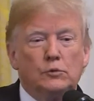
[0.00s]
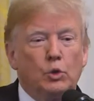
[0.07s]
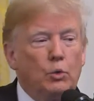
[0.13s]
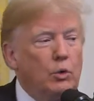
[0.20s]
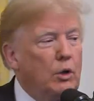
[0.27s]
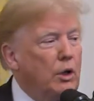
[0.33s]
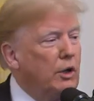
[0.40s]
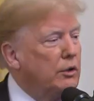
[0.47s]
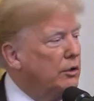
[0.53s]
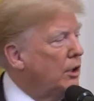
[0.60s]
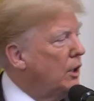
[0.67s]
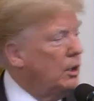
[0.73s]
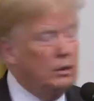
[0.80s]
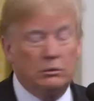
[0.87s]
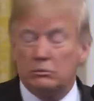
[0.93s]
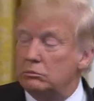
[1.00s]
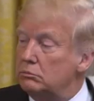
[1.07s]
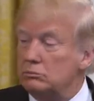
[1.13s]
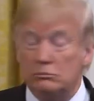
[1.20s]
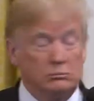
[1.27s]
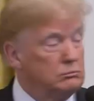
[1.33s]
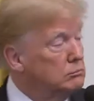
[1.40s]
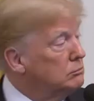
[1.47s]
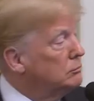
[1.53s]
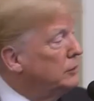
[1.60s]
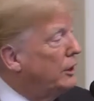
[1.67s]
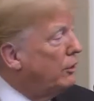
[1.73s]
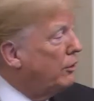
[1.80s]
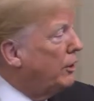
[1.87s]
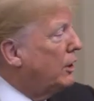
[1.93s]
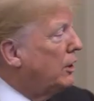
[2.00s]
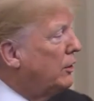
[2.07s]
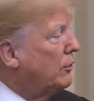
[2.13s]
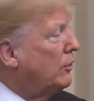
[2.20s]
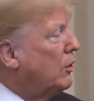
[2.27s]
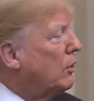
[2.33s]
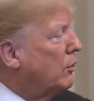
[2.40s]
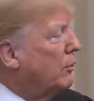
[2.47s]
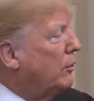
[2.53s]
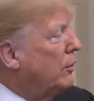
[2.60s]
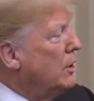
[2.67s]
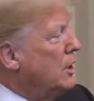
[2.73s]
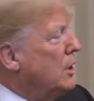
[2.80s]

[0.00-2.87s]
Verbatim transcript: Where is he? There he is. Oh,